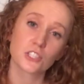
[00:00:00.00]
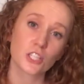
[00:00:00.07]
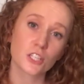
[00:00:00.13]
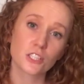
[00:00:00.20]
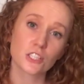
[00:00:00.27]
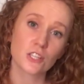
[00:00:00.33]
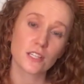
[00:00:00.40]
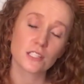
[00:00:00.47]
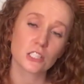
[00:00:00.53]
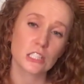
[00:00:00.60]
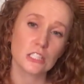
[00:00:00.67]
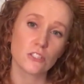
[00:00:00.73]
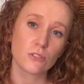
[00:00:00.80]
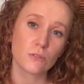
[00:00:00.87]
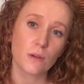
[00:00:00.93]
church that
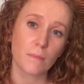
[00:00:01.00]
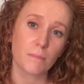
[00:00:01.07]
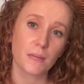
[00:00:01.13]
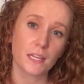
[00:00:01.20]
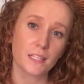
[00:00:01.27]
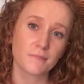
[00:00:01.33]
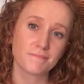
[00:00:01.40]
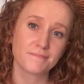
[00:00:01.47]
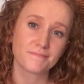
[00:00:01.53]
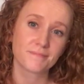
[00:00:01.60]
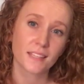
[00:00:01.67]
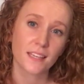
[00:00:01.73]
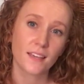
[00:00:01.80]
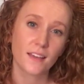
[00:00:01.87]
she grew up in